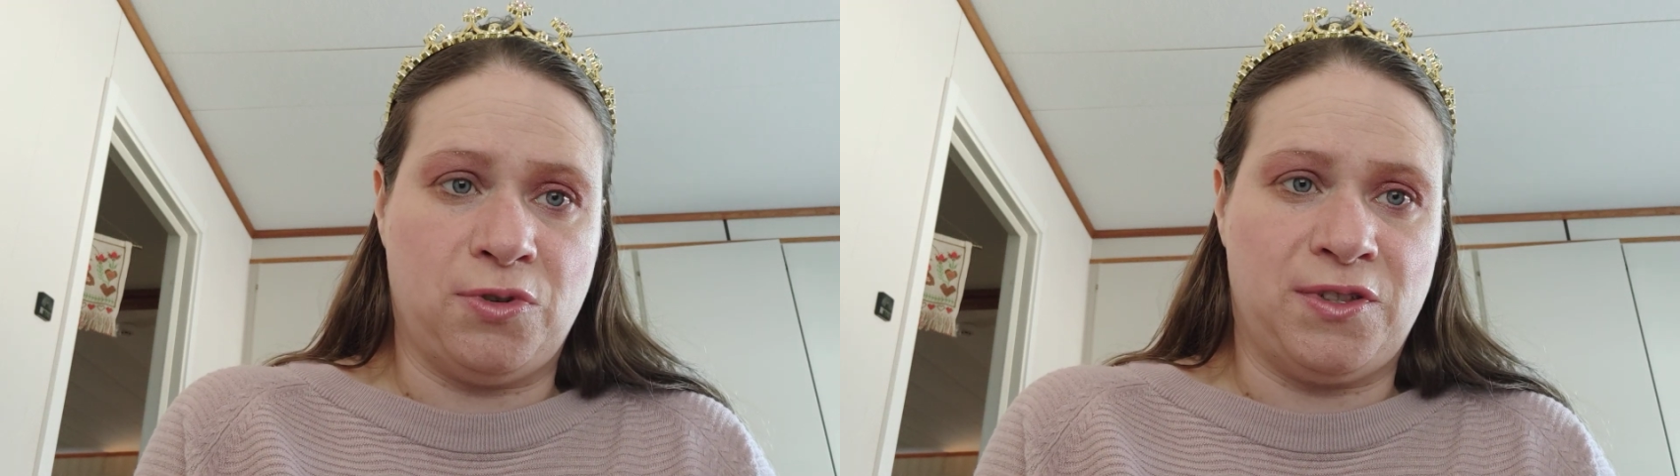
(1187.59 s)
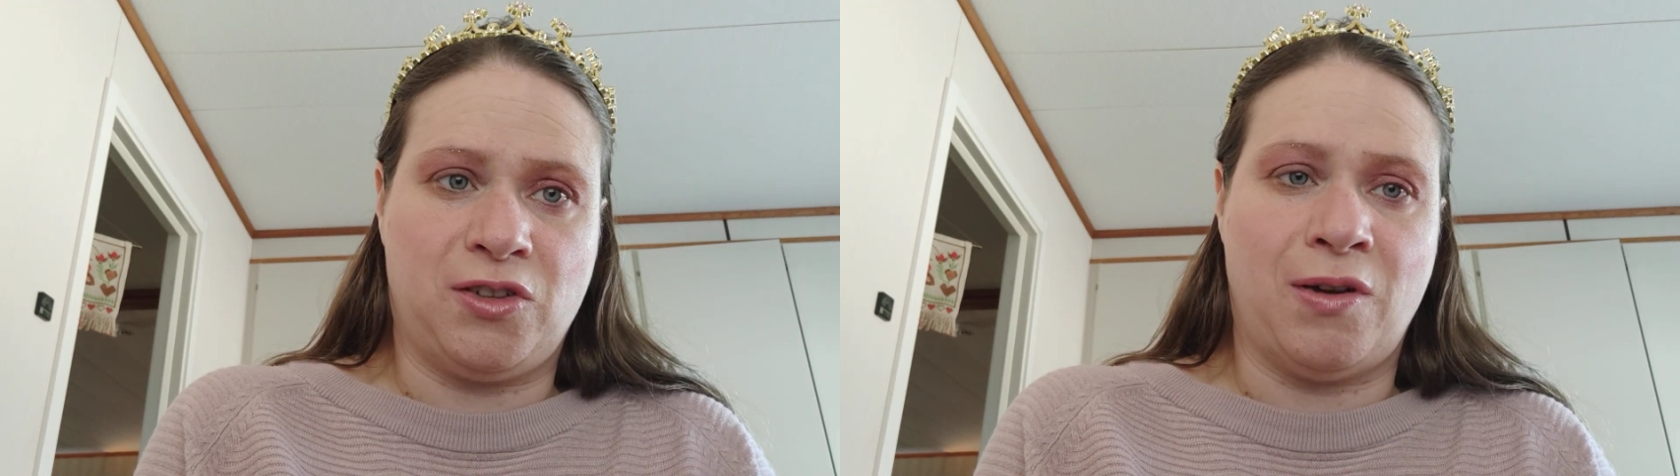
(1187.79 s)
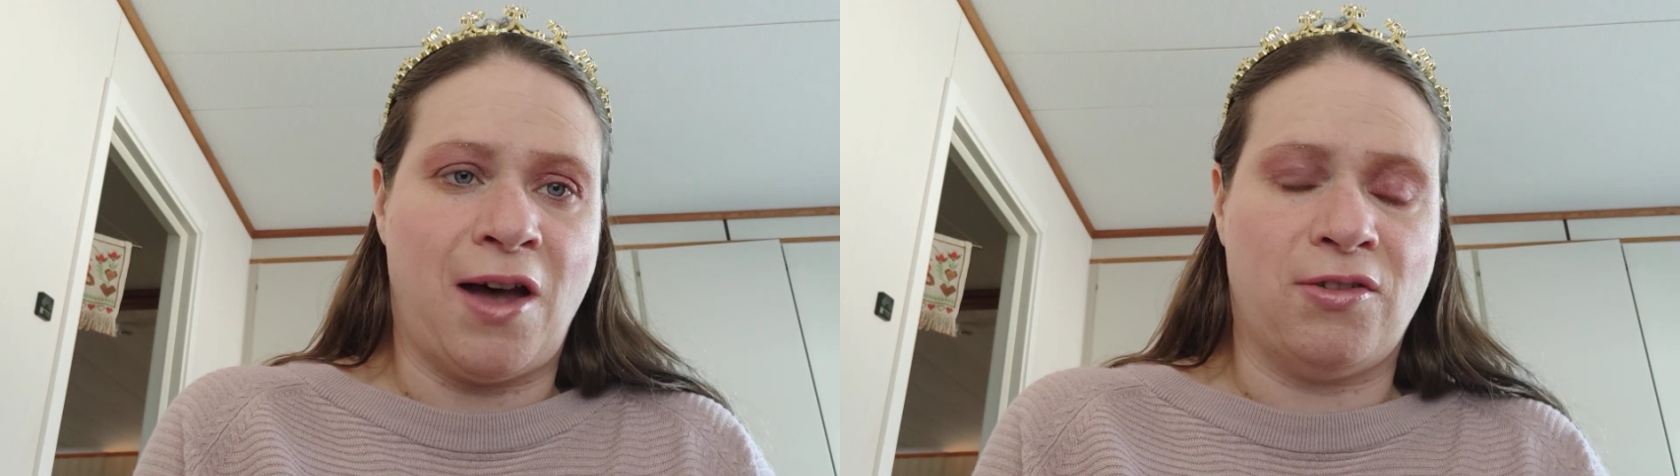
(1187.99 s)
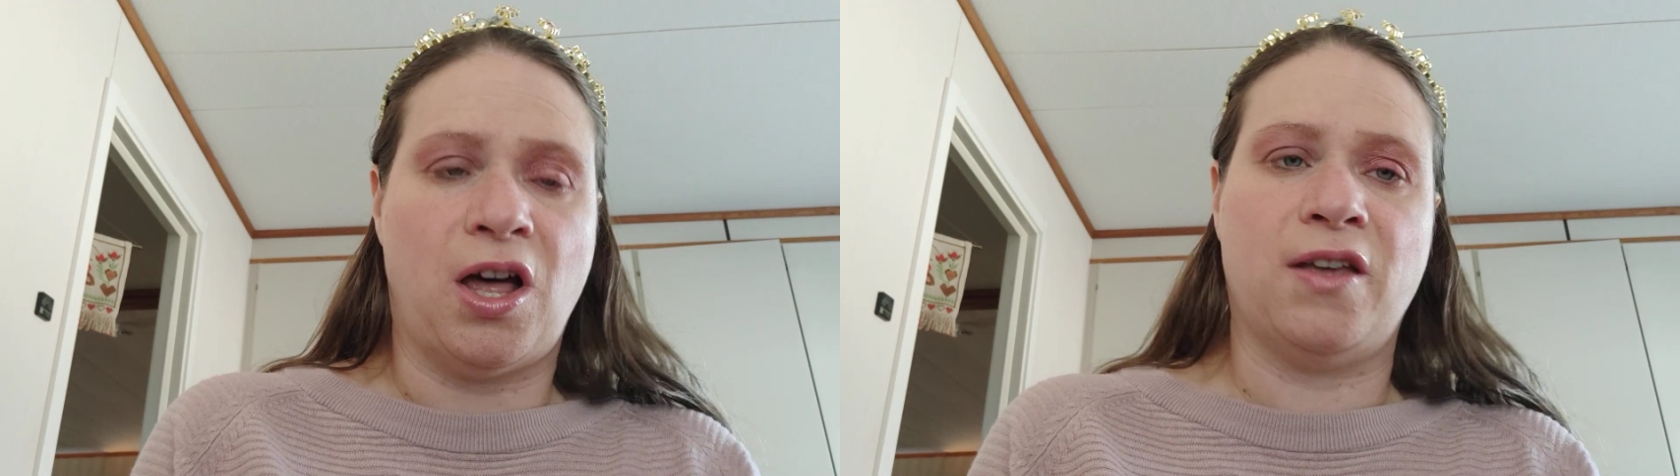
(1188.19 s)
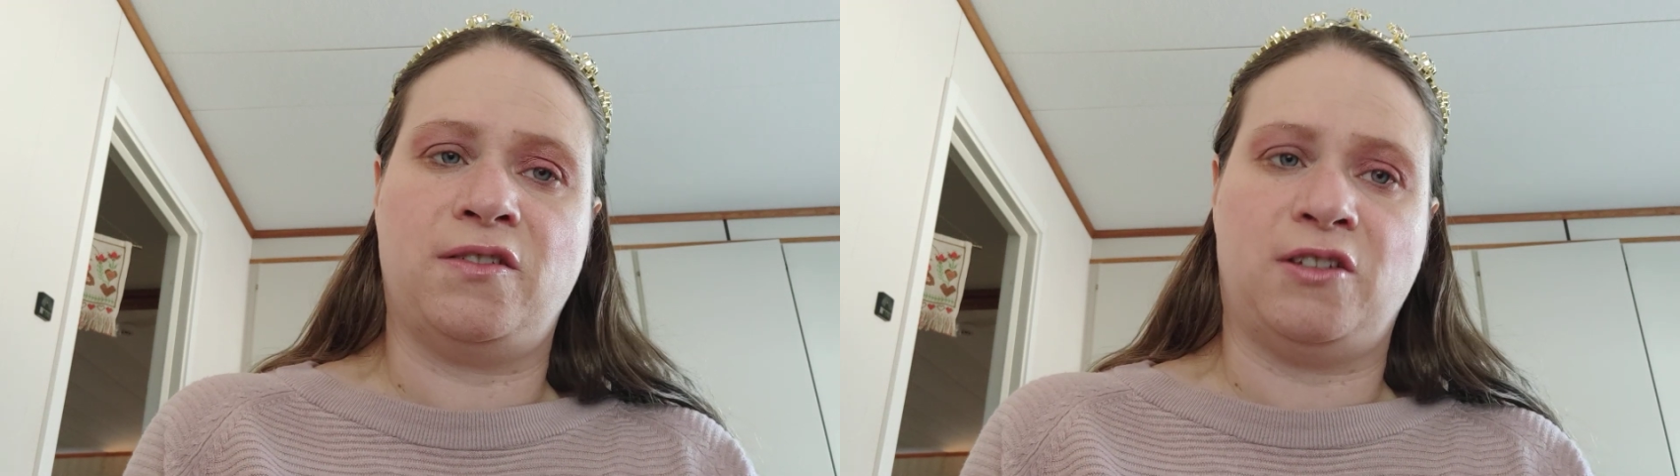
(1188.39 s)
will still have a
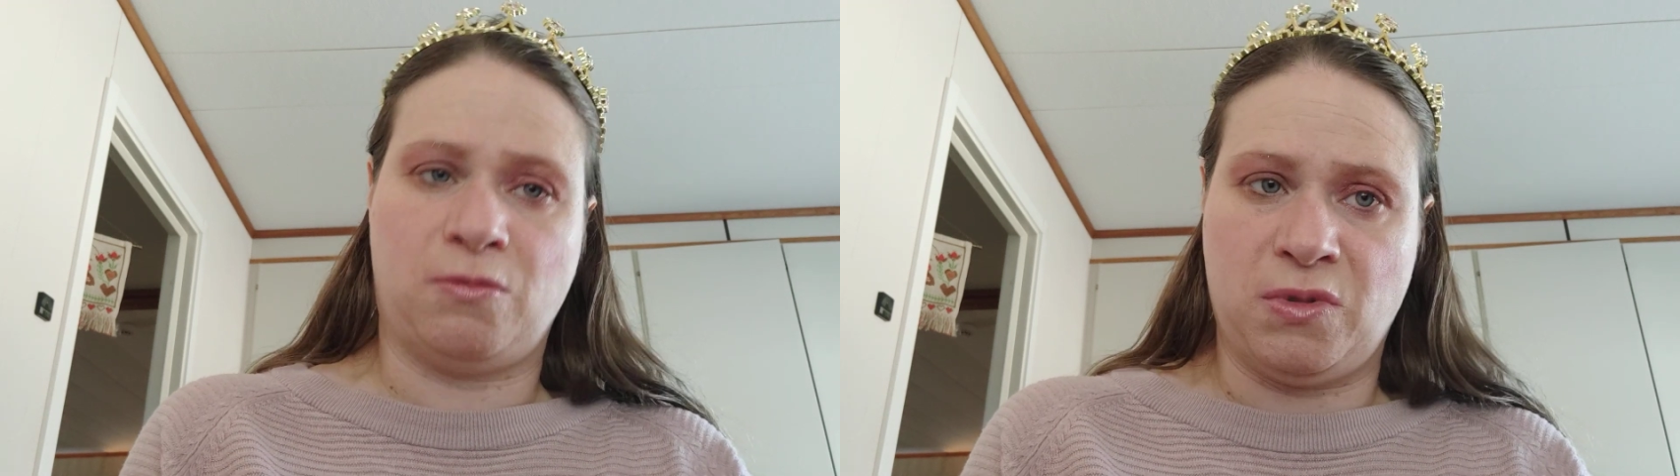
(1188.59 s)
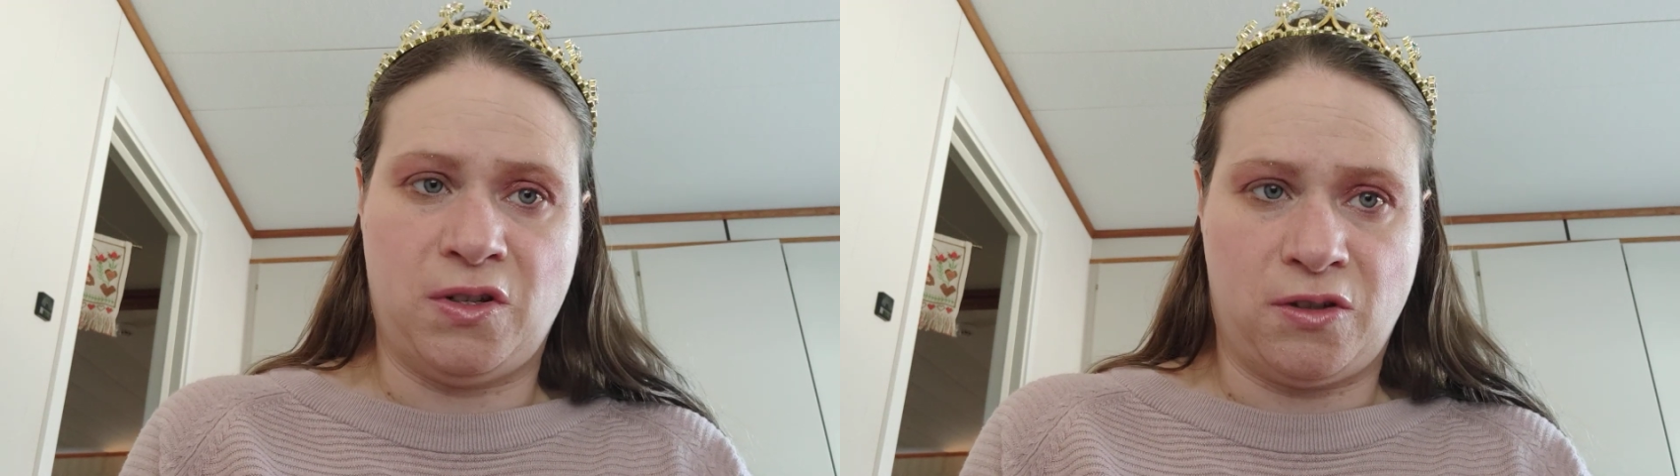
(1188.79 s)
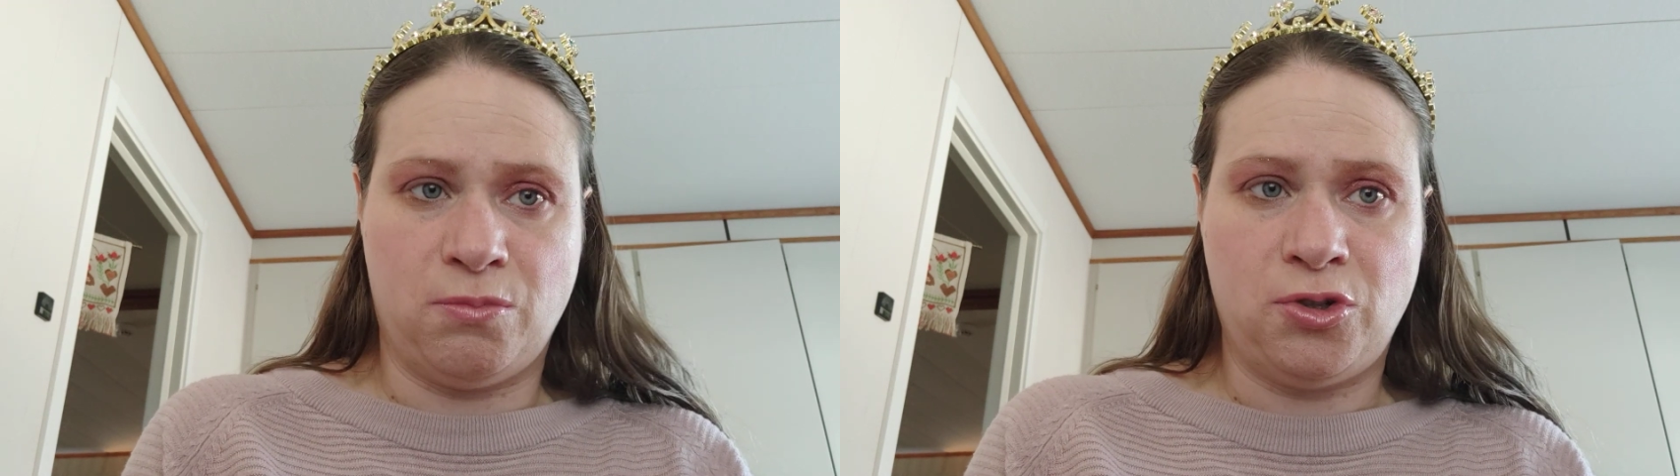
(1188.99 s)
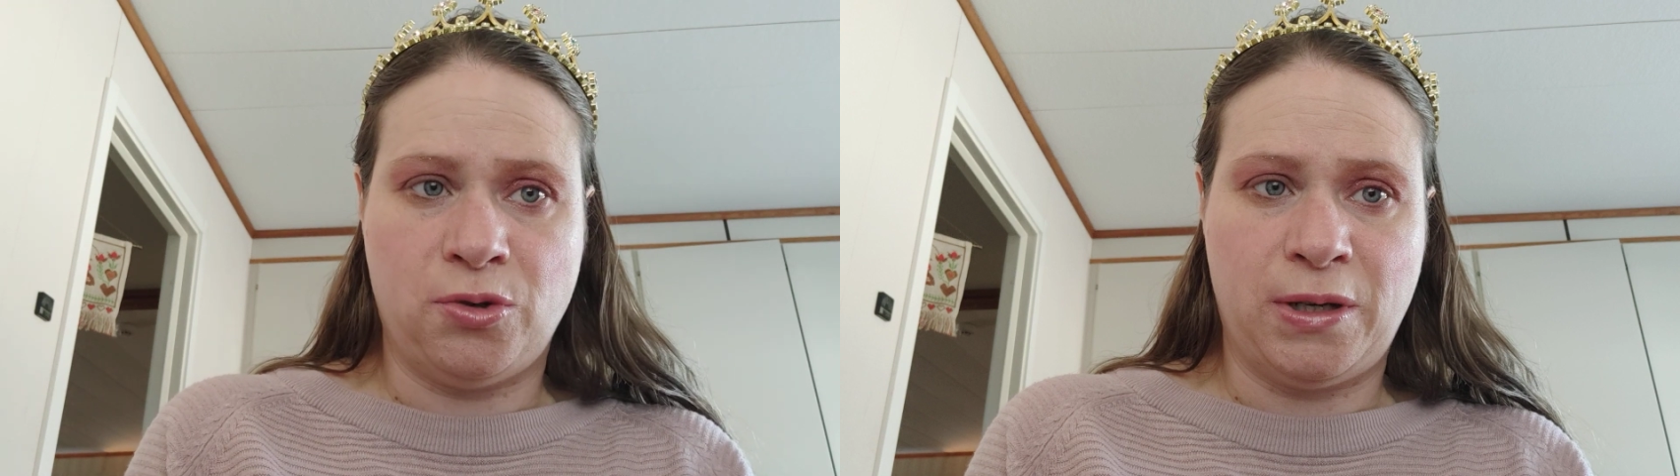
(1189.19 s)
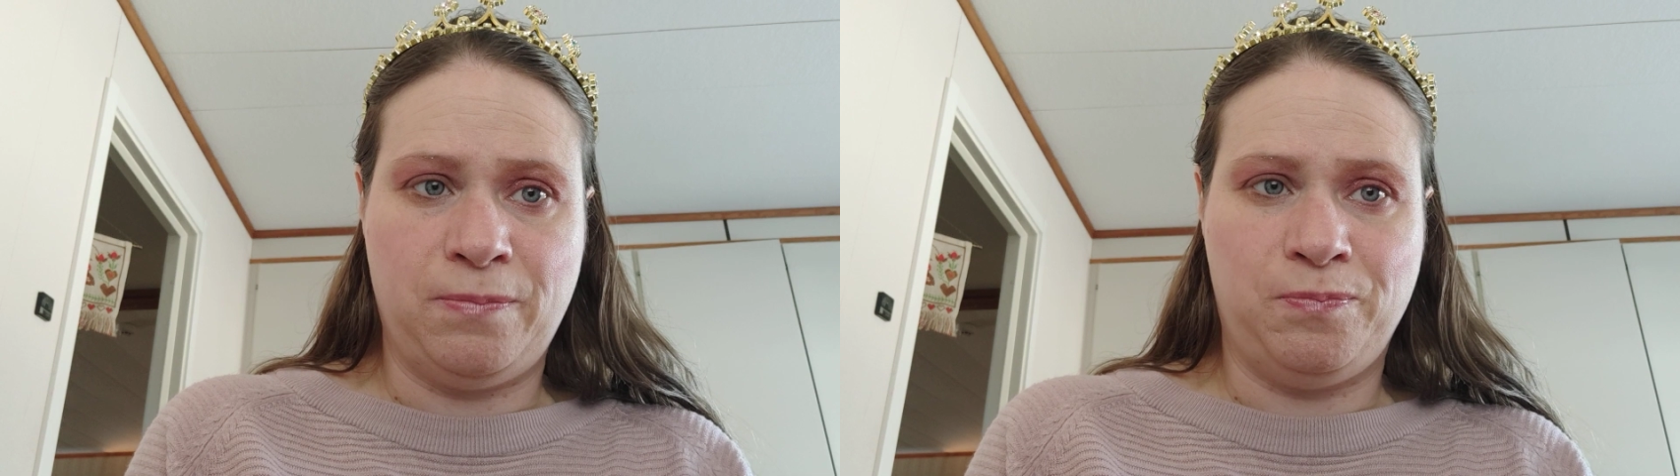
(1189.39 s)
lot of stigmatism
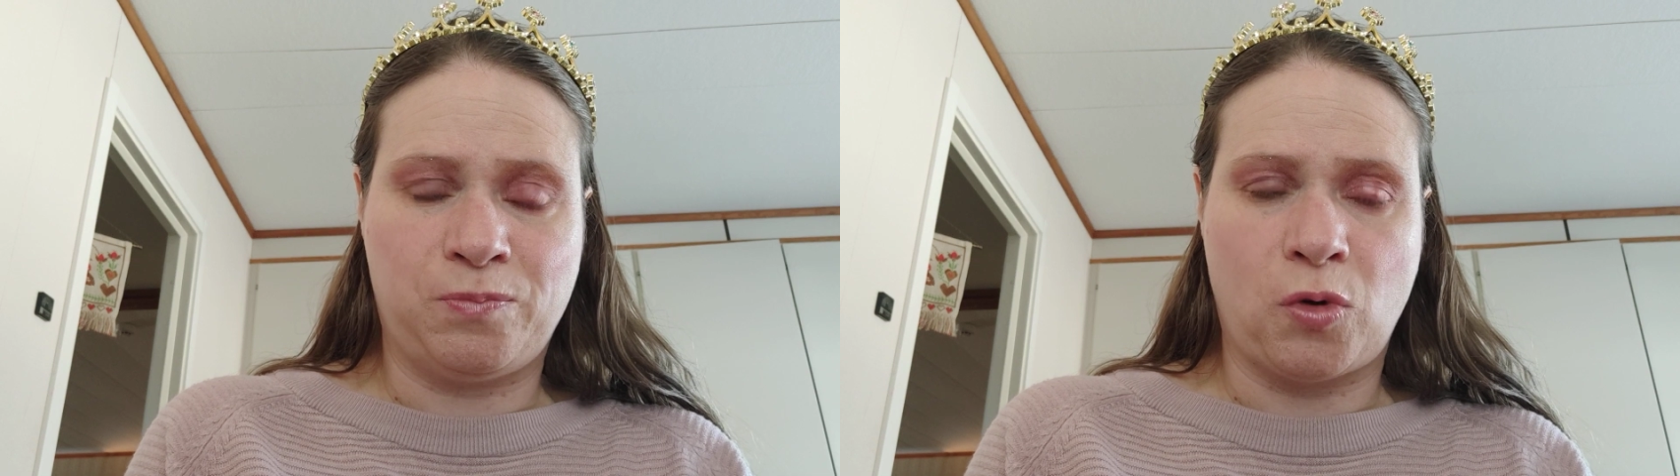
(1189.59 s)
to it,